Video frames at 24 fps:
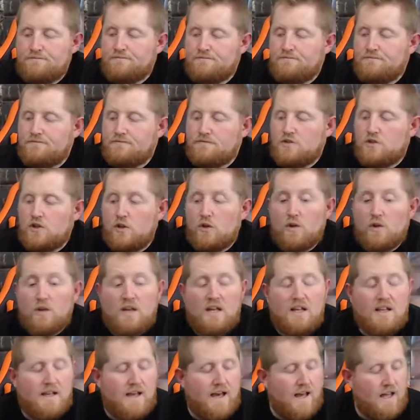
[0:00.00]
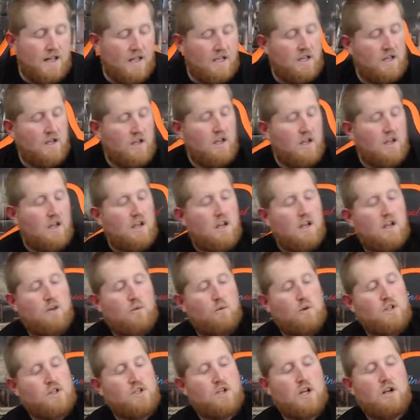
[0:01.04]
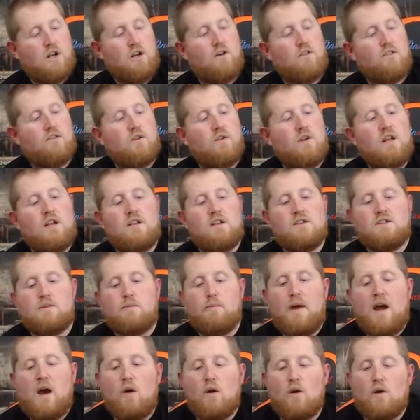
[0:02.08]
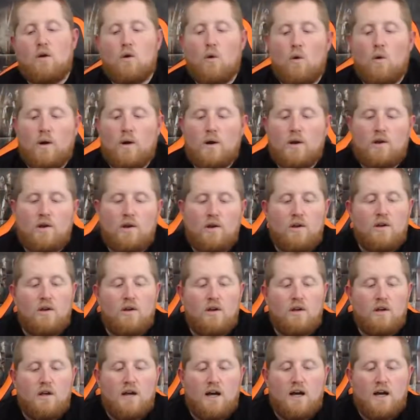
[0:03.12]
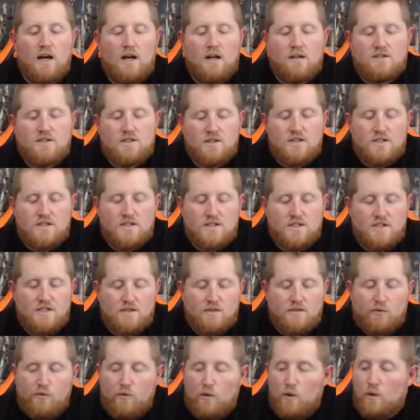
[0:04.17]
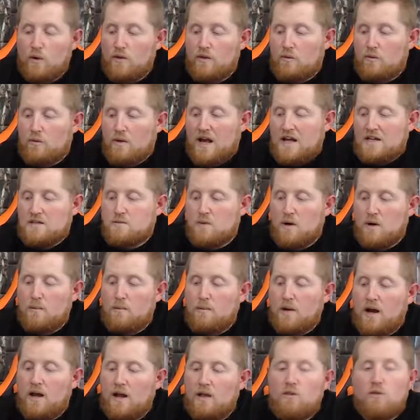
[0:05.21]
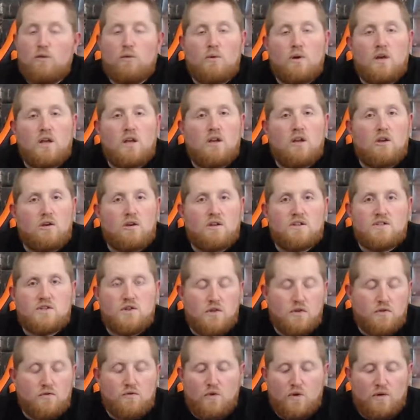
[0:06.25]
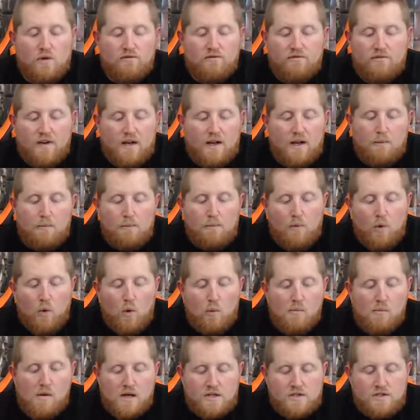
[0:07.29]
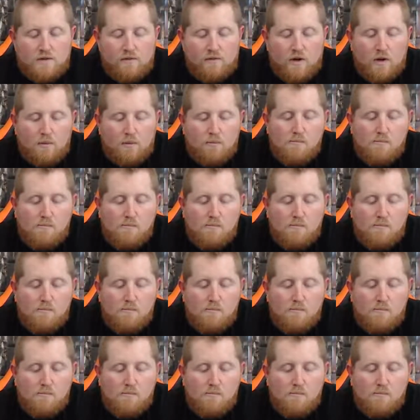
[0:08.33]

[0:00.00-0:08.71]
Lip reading: So you'll need that. And what you're going to also need is a power cord. So this is for the Raspberry Pi 3. You can search for it and find a whole bunch of them.